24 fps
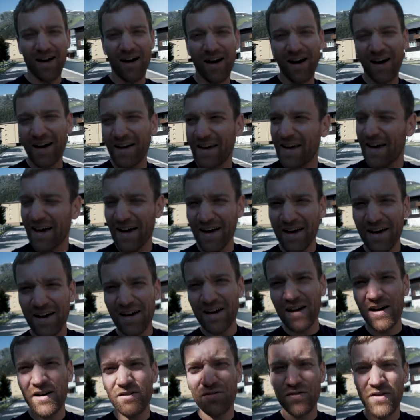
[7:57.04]
I
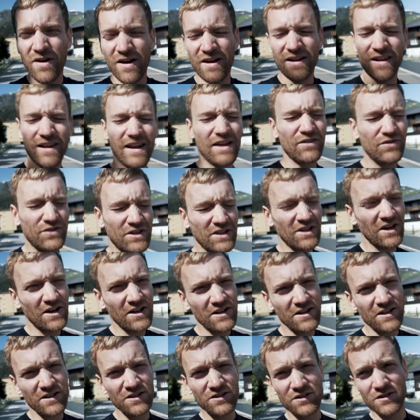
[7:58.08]
have left the
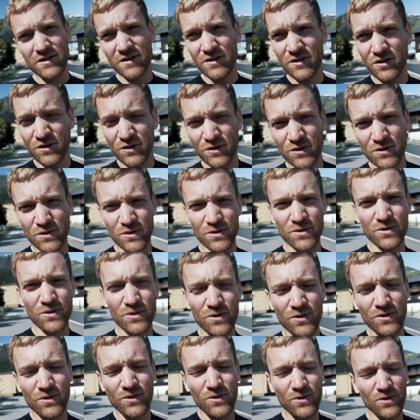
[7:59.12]
others
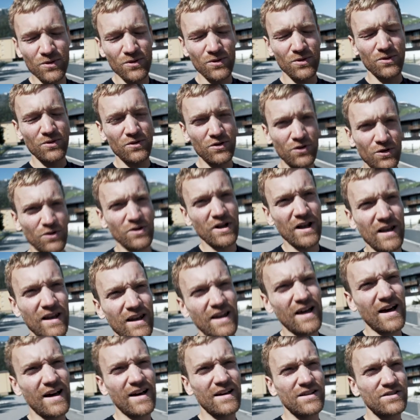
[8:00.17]
to do the
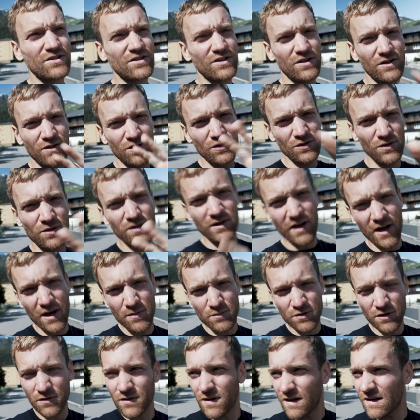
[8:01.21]
last two
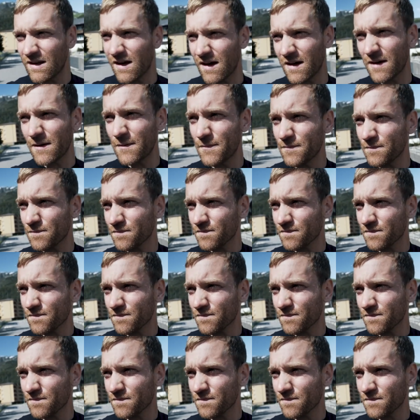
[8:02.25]
climbs of the day